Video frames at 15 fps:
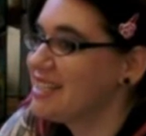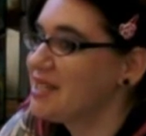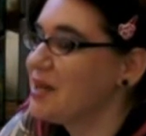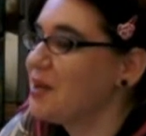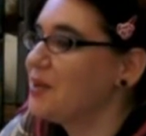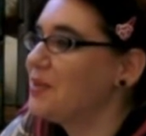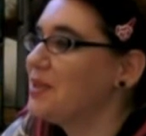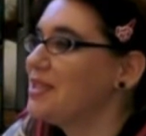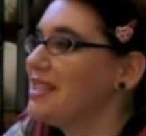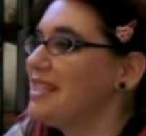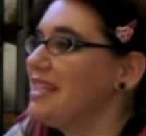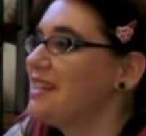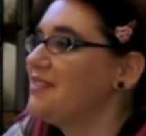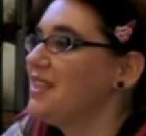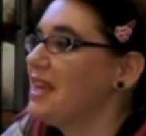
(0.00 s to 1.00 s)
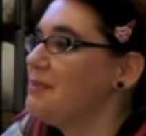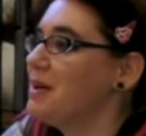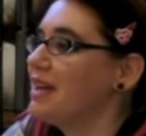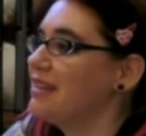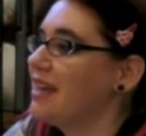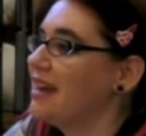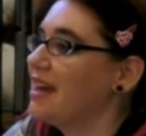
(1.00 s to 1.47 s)
So we'll see if they
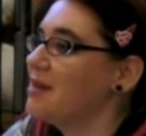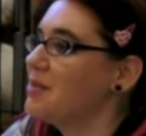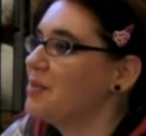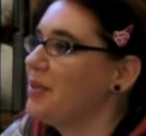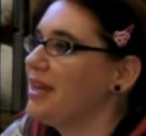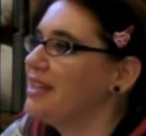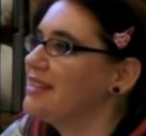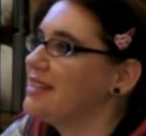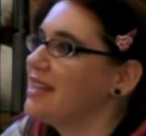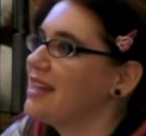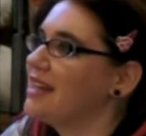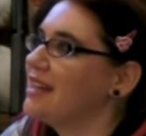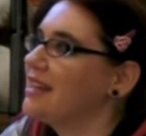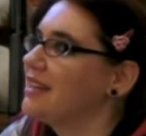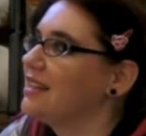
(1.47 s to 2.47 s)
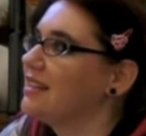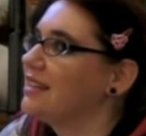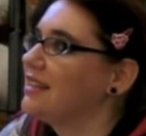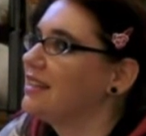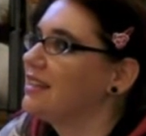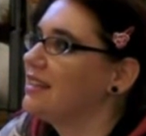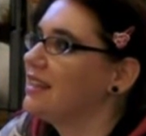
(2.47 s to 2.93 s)
pick that up. But it's
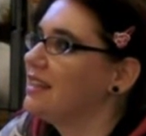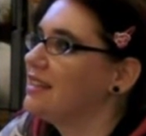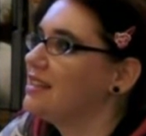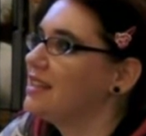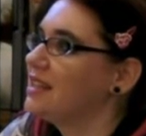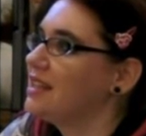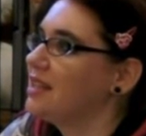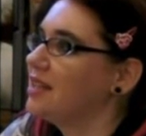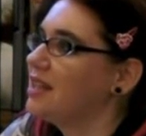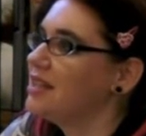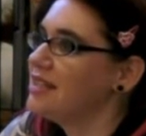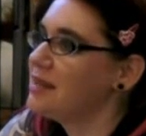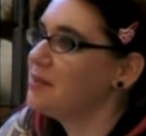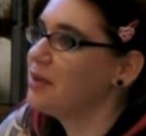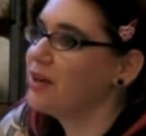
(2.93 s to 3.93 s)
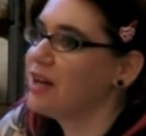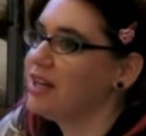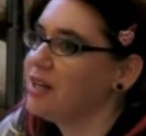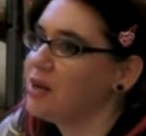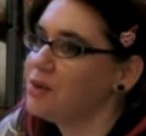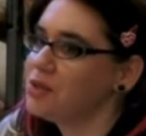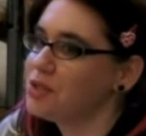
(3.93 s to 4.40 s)
a contemporary
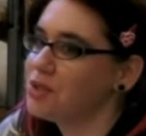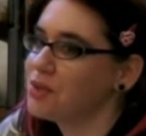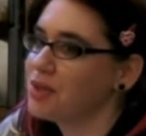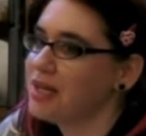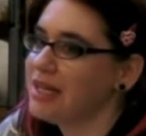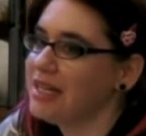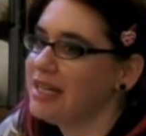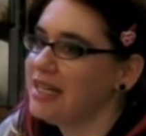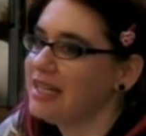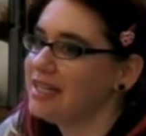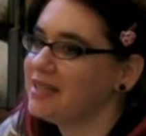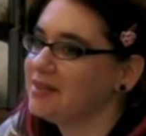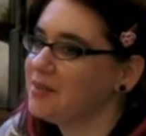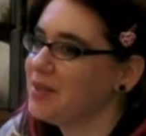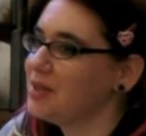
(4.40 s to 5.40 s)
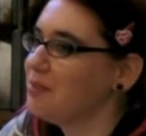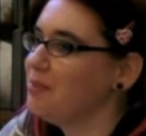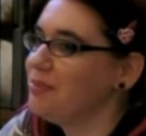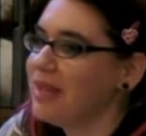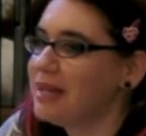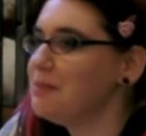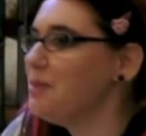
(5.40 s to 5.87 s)
ghost story with
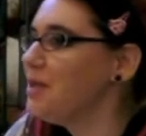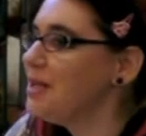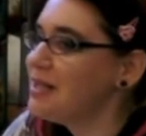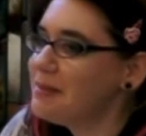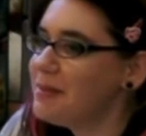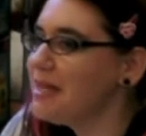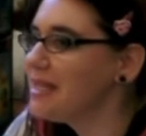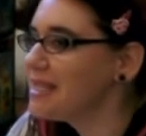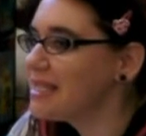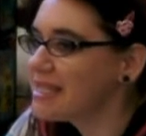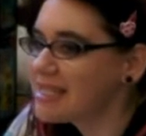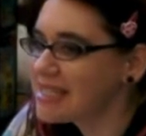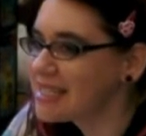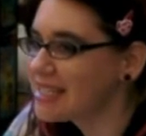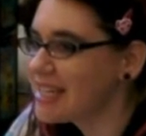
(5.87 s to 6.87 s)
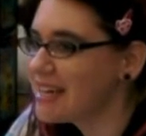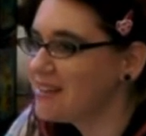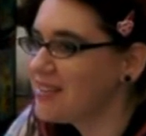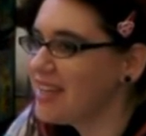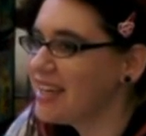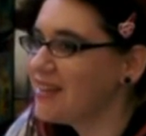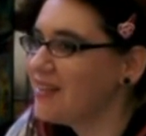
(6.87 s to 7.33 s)
like Beauty and the Beast kind of
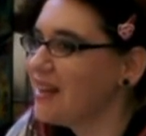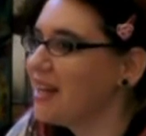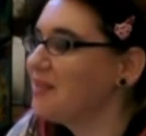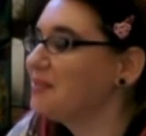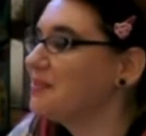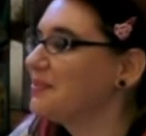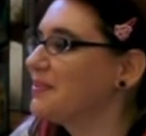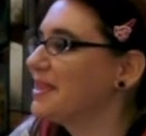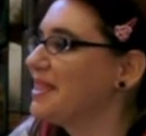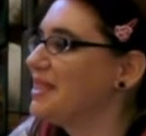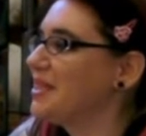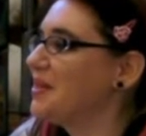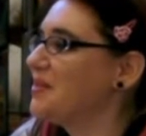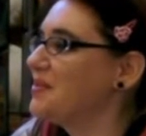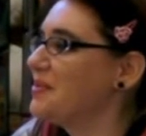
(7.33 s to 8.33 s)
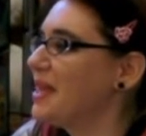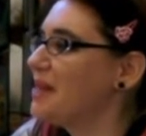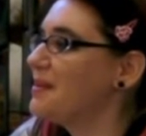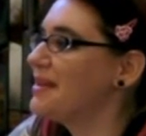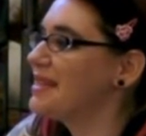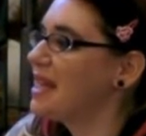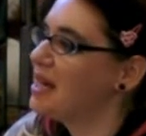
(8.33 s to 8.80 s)
thing going on. So I'm
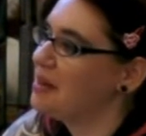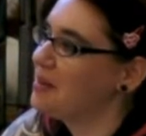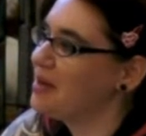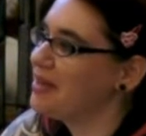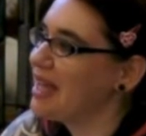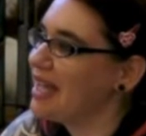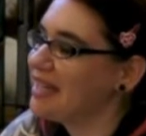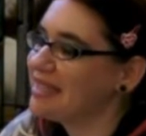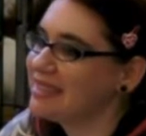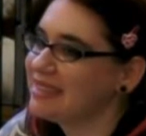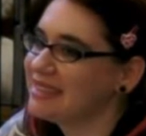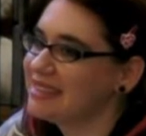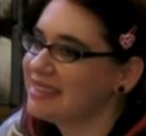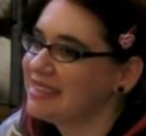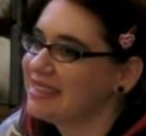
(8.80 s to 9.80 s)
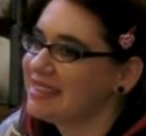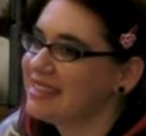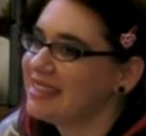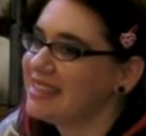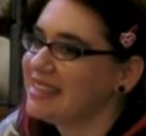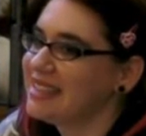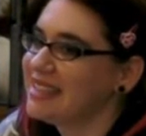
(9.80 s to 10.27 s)
excited about that.
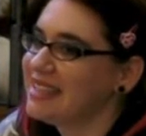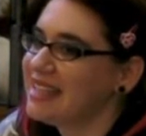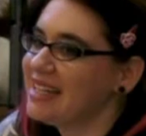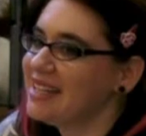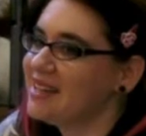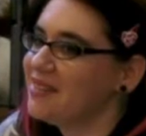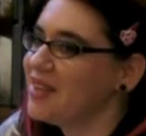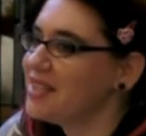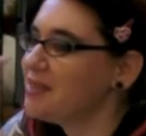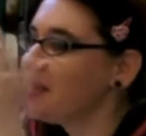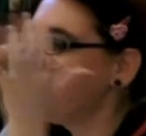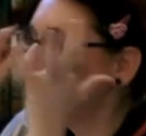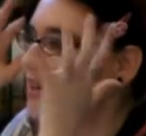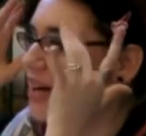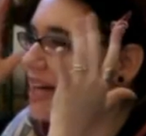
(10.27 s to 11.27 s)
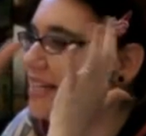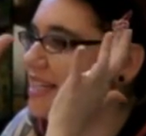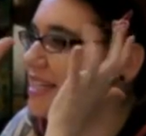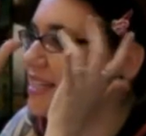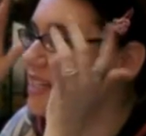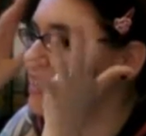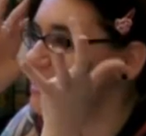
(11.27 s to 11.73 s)
And then I've got some other
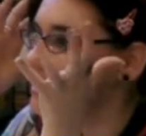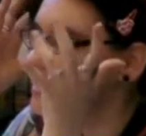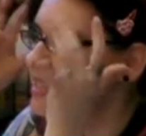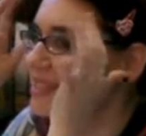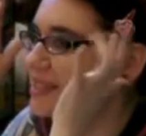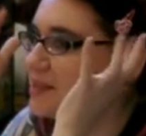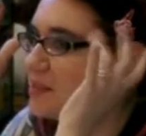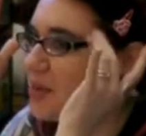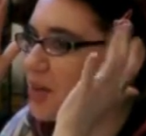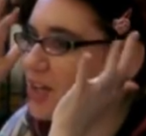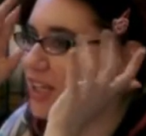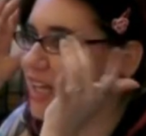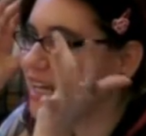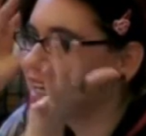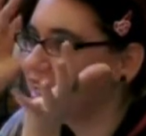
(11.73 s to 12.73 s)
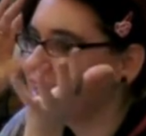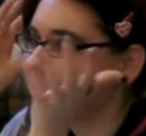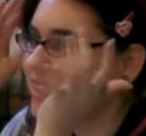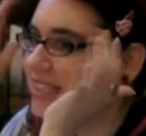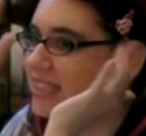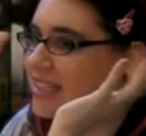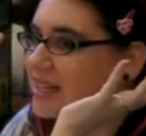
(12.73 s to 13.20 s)
ideas percolating
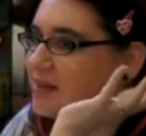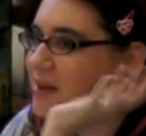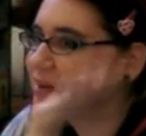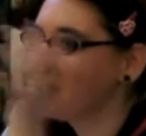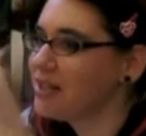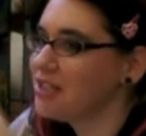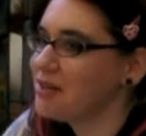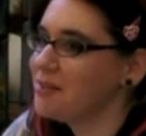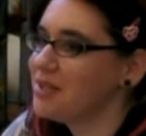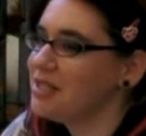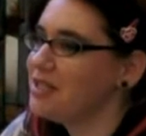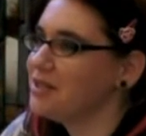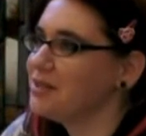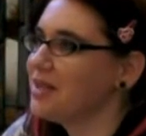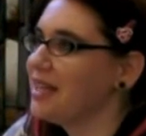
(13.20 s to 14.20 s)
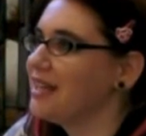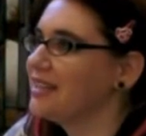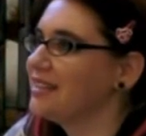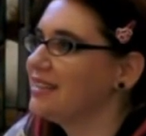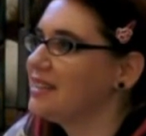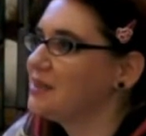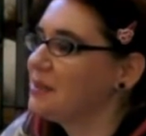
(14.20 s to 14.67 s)
that I might want to jump into
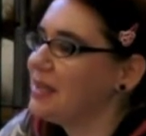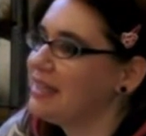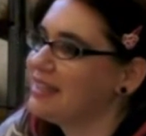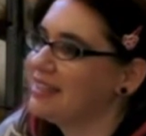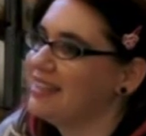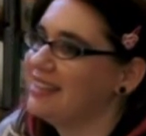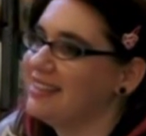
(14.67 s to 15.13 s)
like this week.